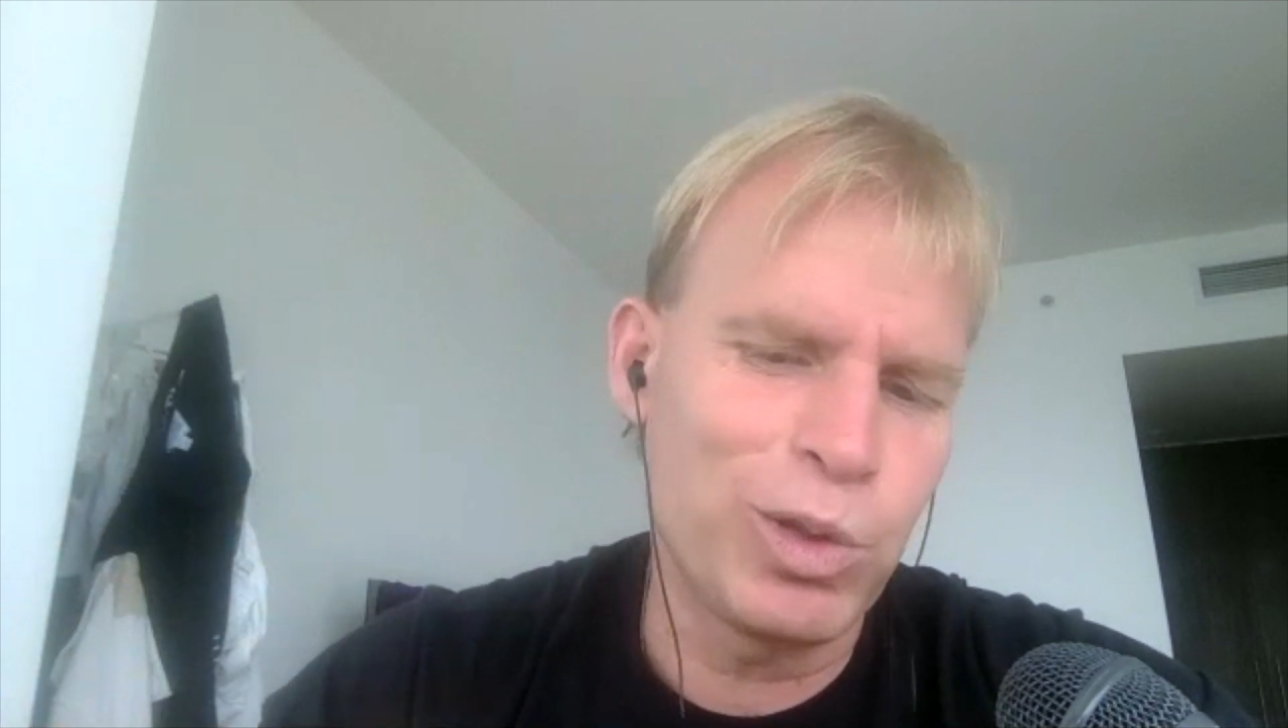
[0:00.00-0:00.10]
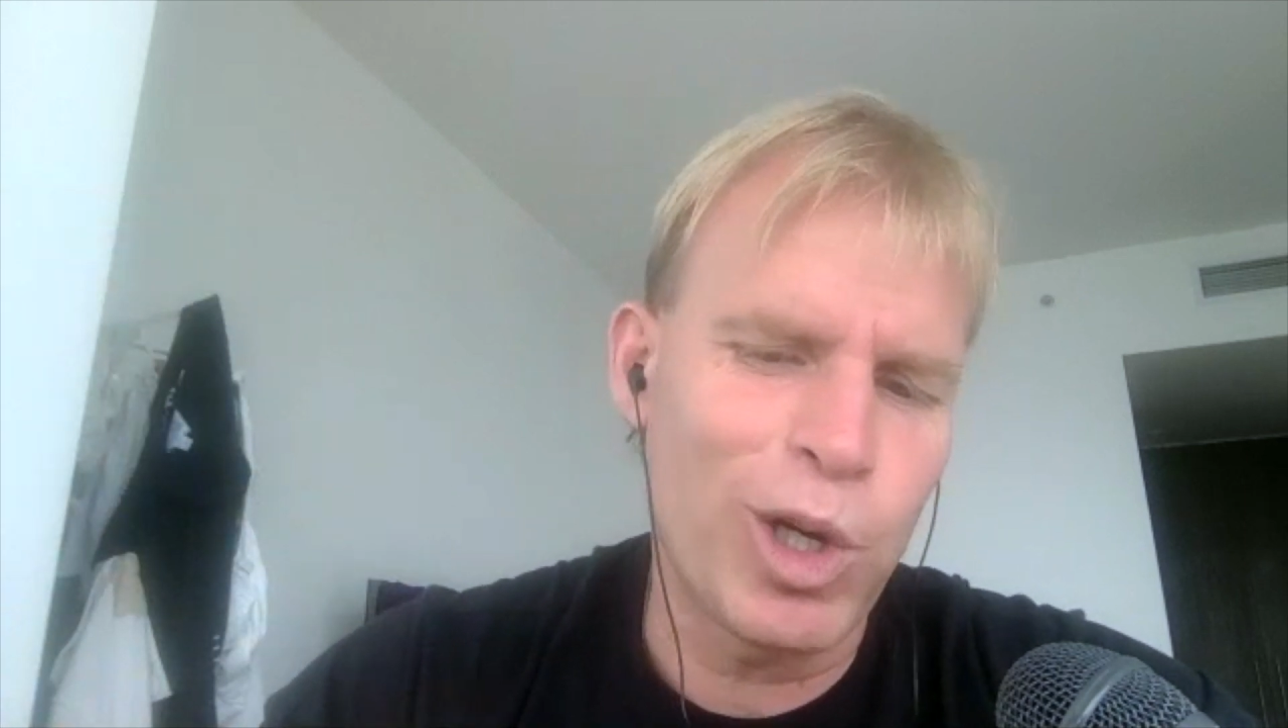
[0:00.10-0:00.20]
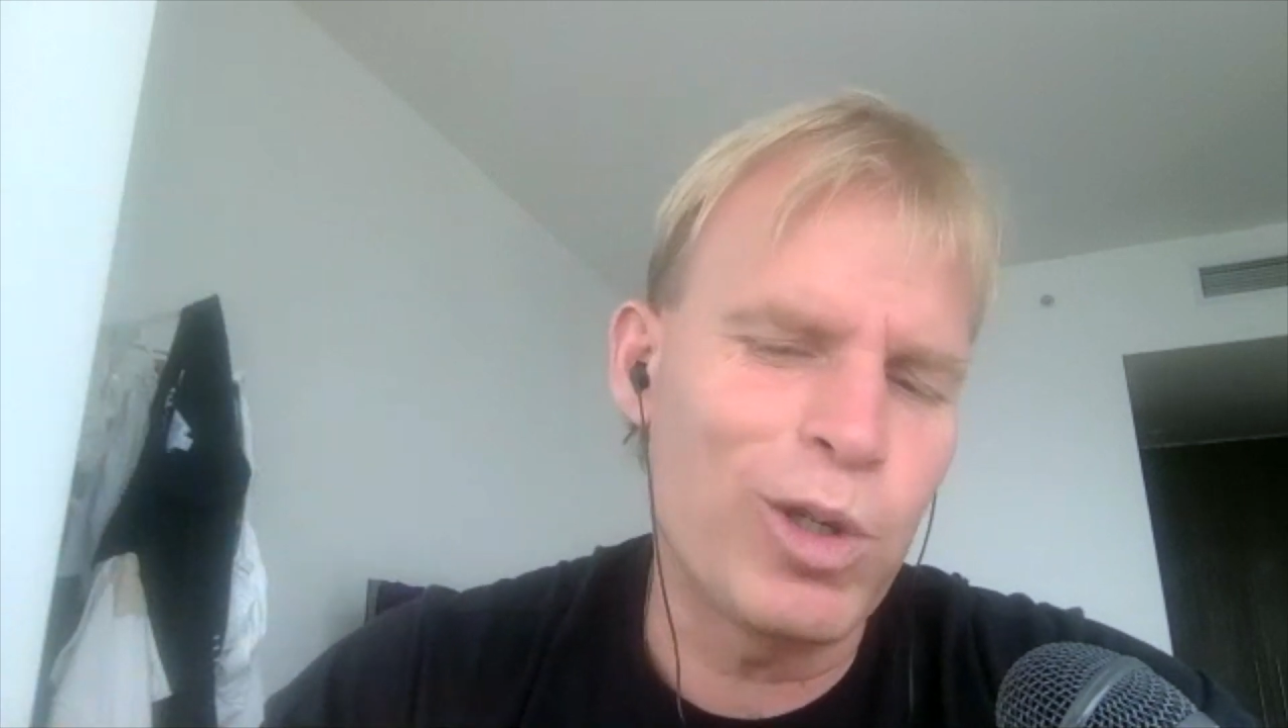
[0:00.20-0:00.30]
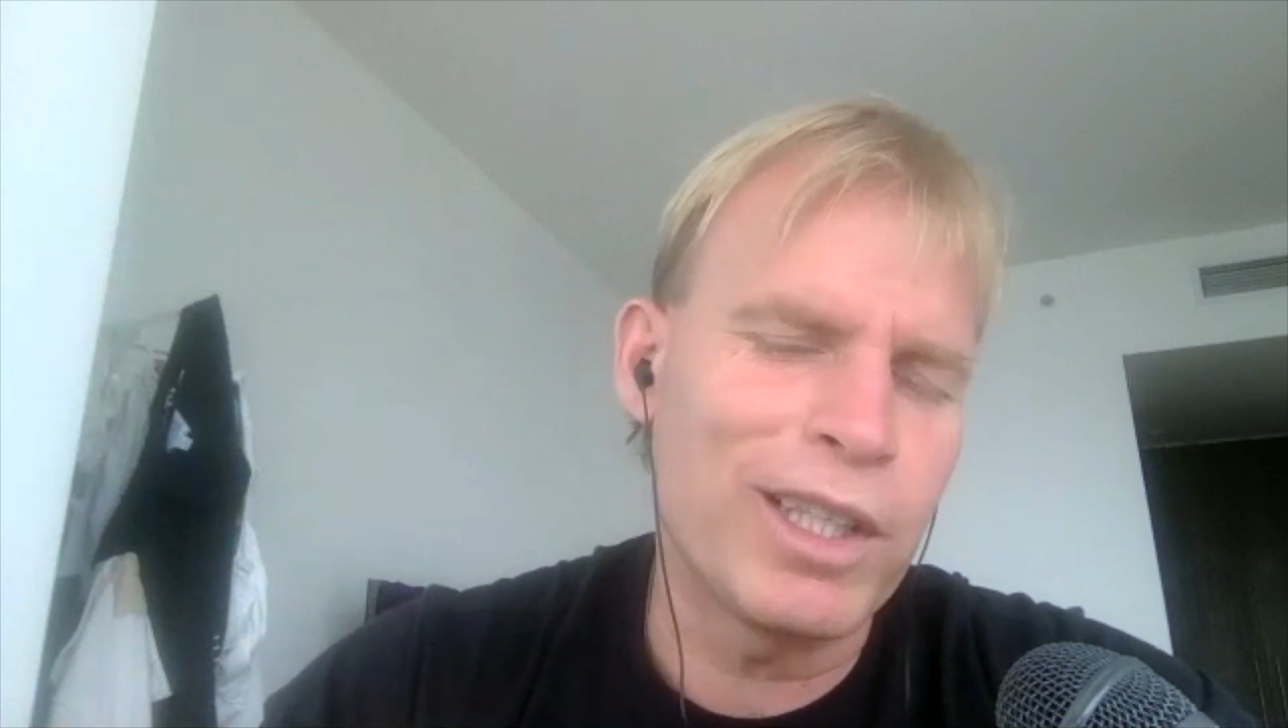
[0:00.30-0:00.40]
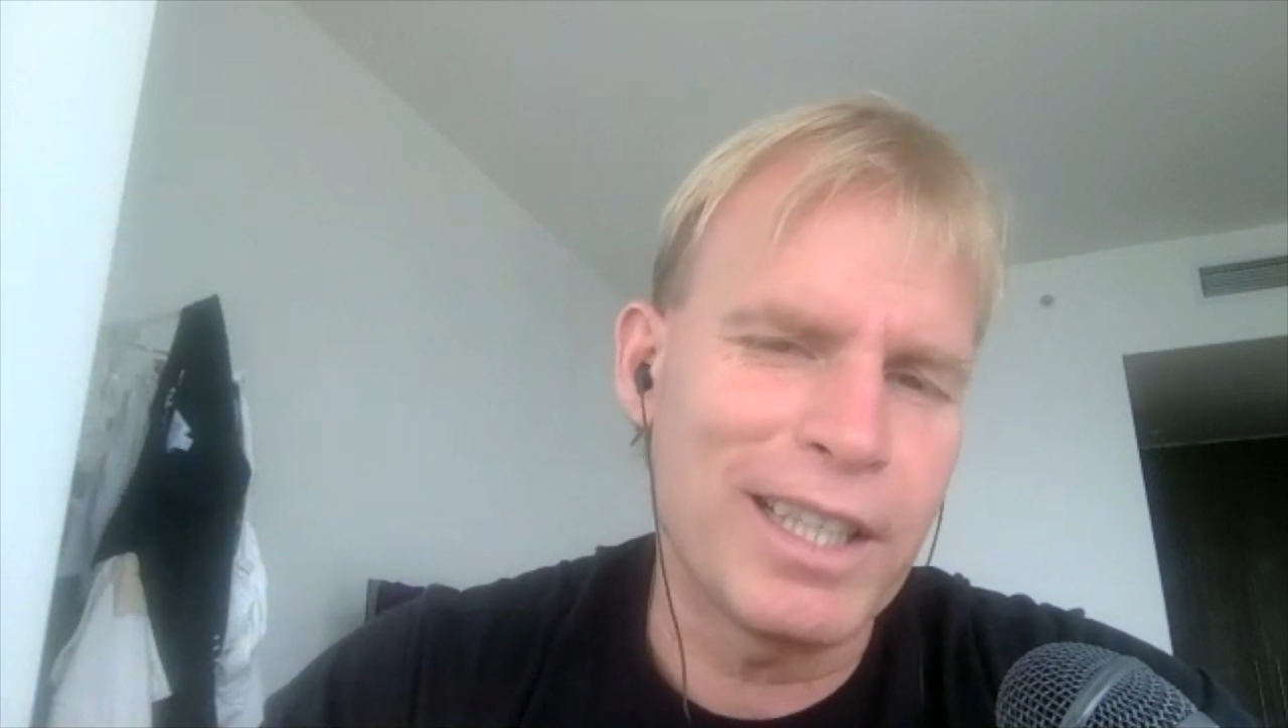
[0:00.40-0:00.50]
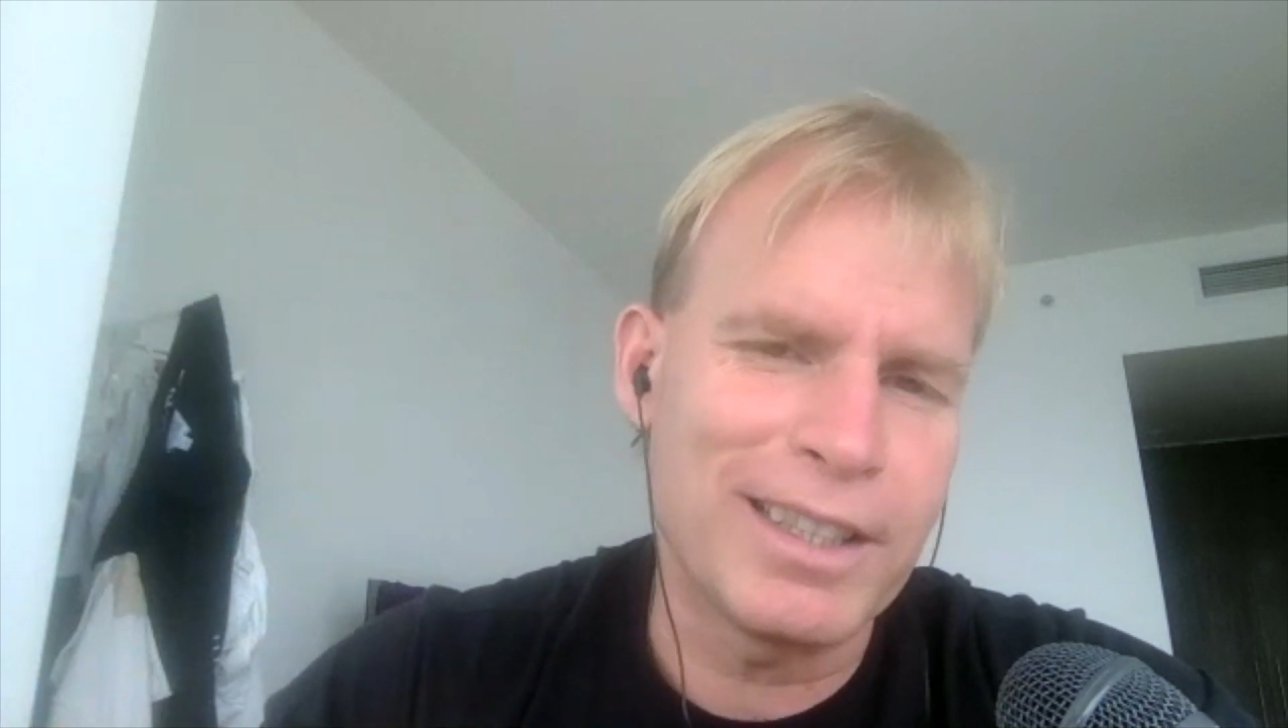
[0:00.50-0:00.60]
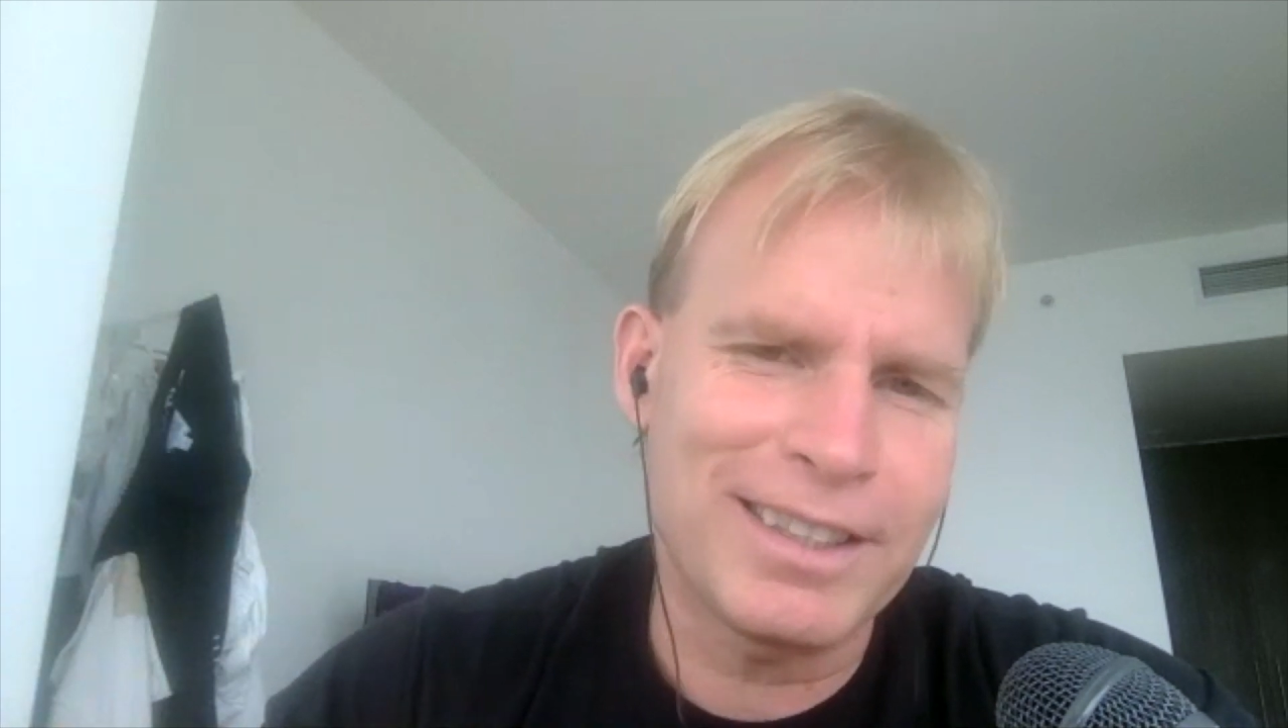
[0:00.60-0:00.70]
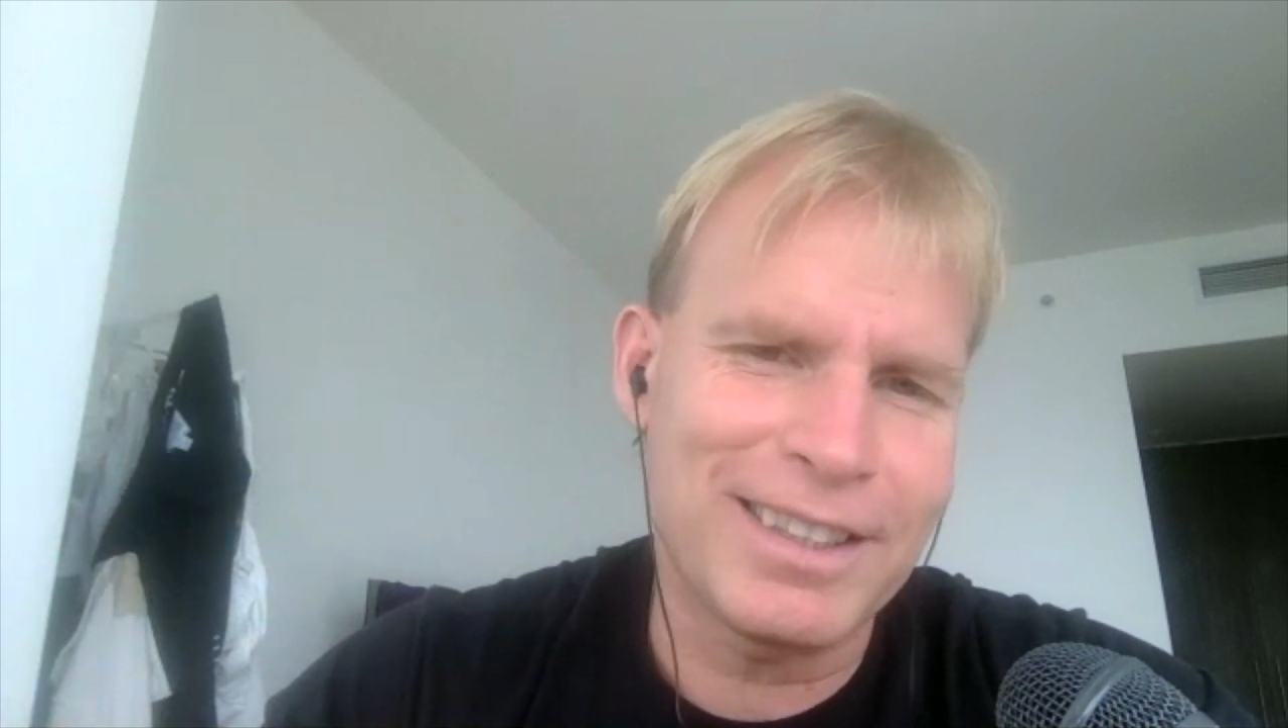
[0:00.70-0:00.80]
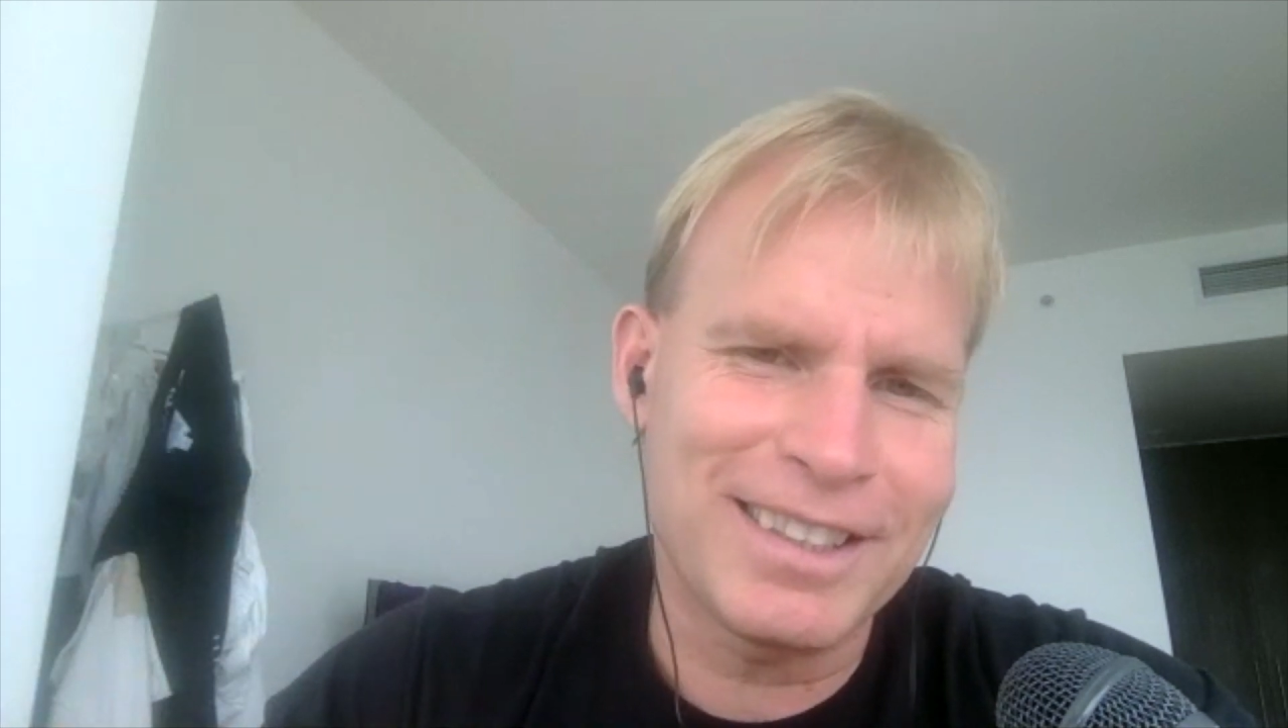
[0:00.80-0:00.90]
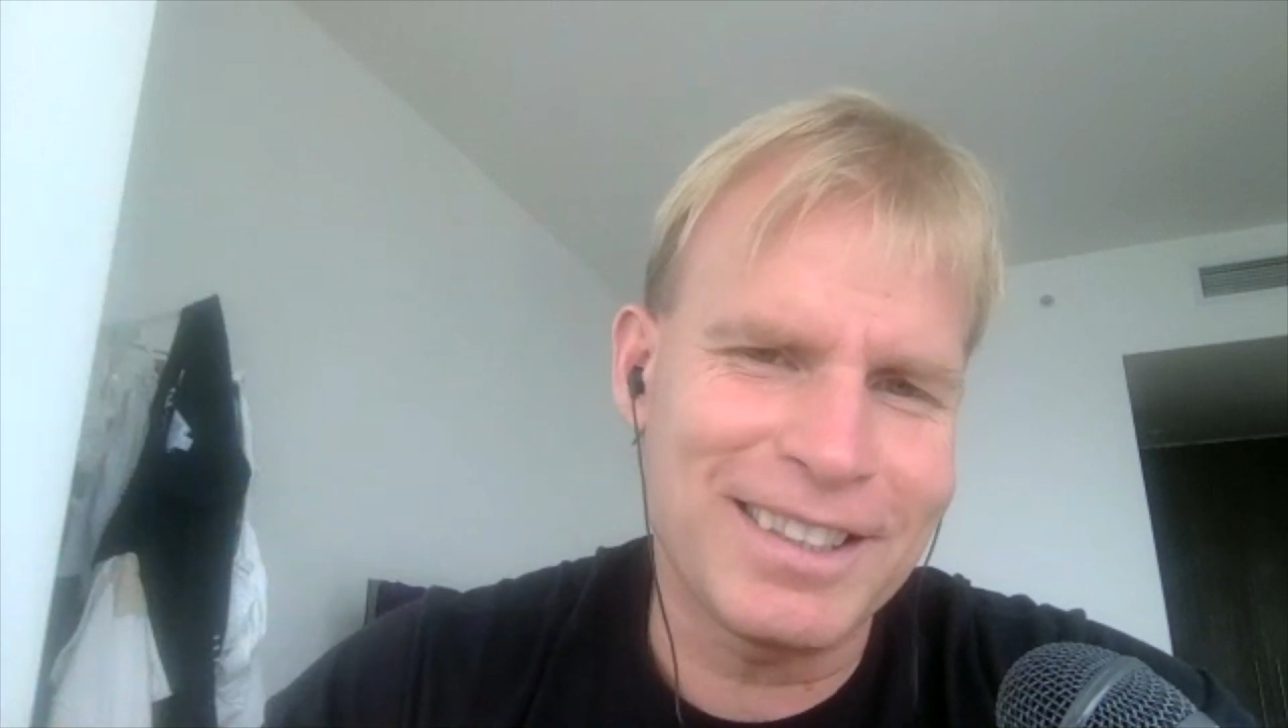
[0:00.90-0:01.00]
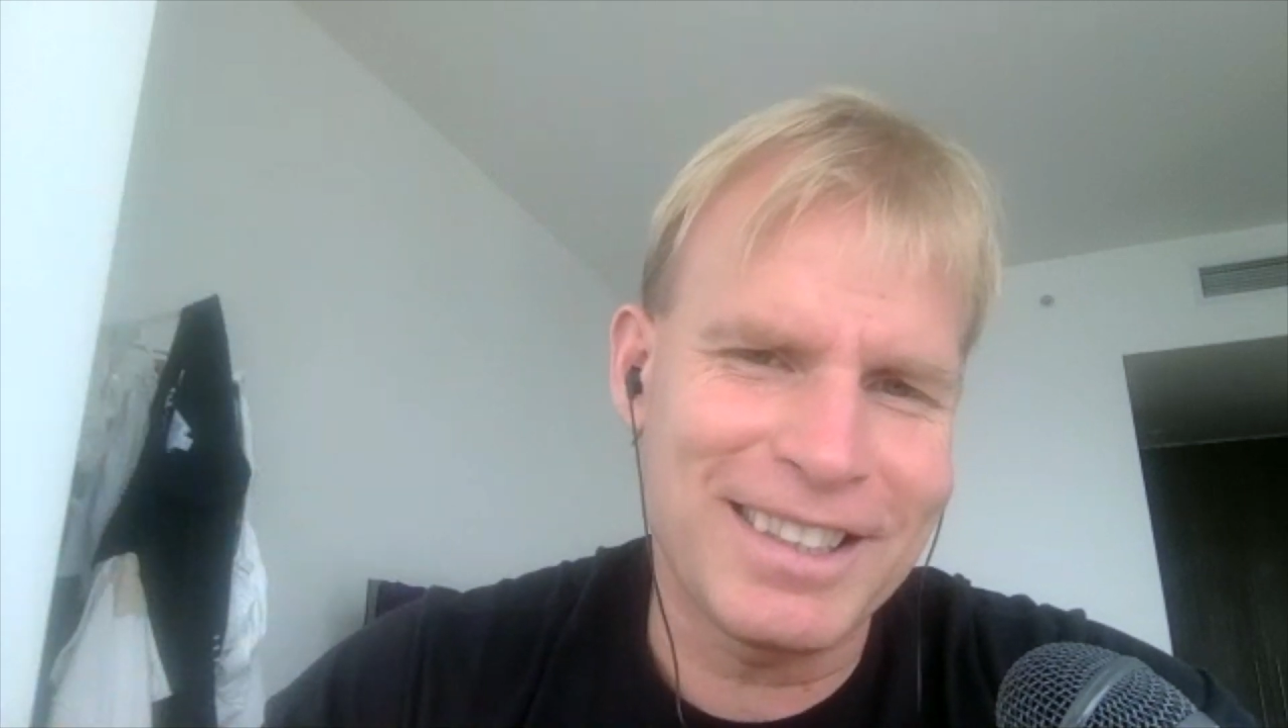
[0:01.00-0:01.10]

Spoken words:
coconuts